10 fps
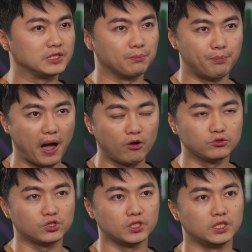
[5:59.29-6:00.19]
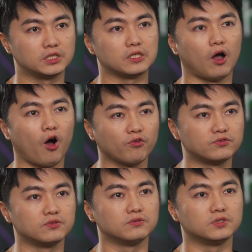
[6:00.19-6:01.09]
the boundaries of
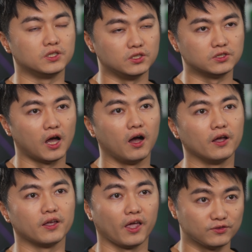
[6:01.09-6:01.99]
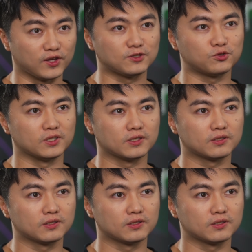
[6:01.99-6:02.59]
the design industry.